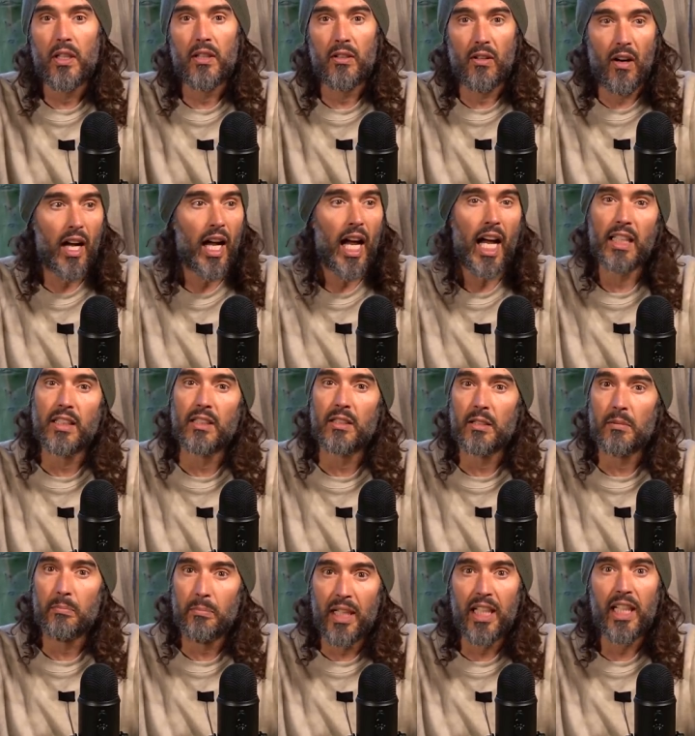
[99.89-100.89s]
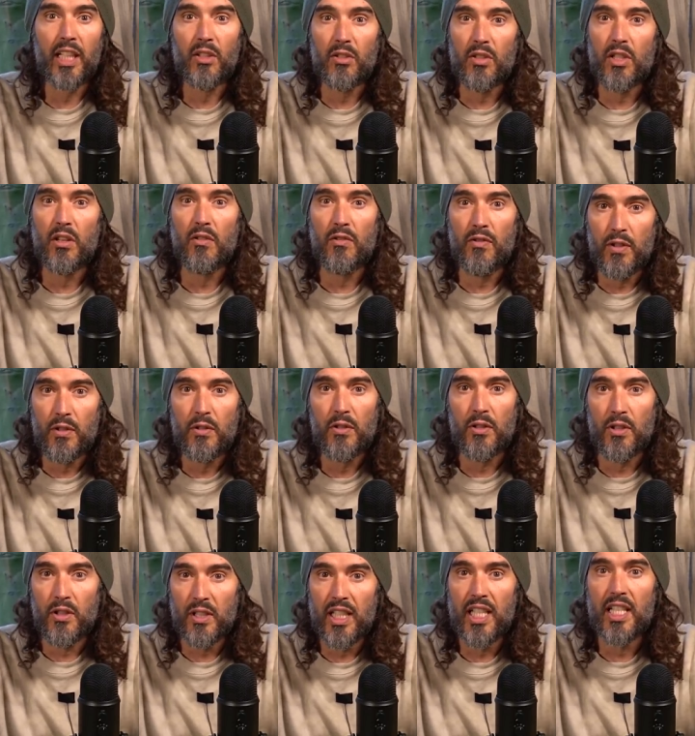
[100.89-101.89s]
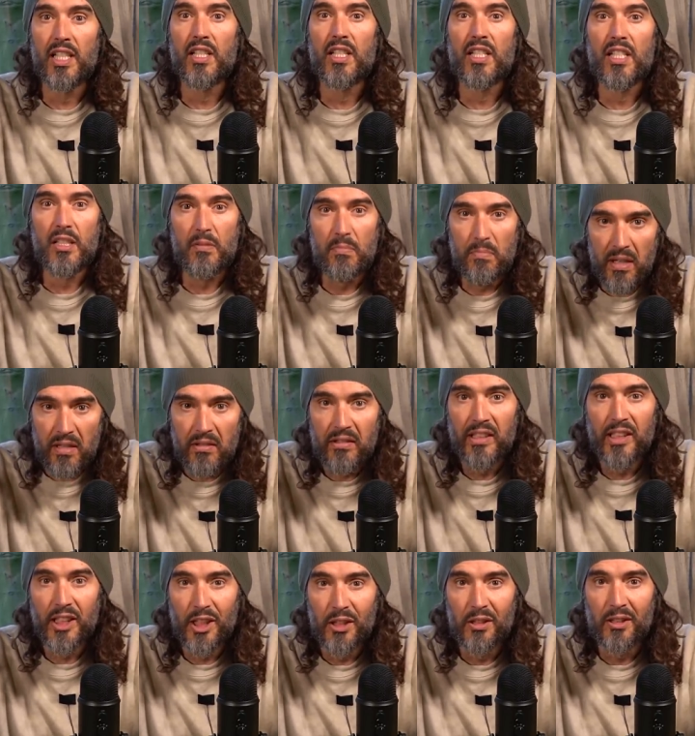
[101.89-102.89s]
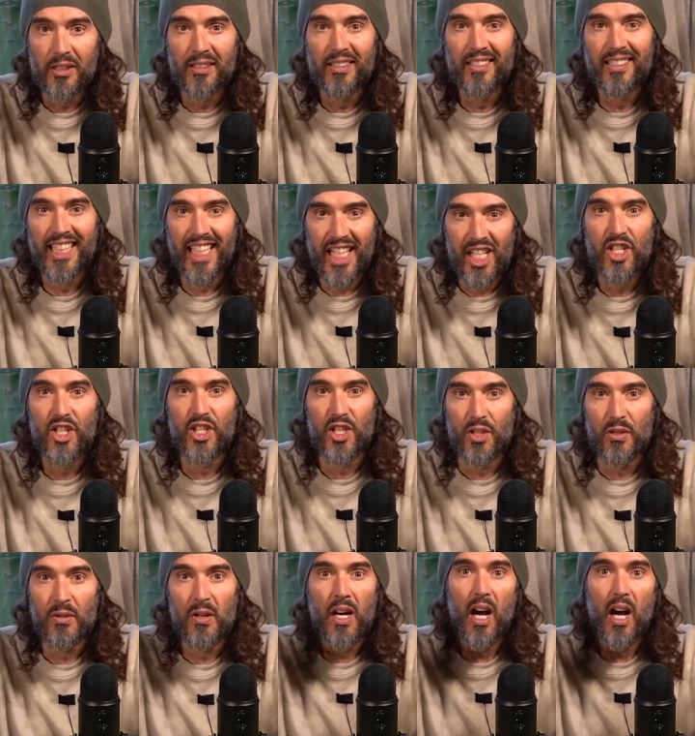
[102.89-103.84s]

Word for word: Right, and making yourself feel good is a spiritual issue.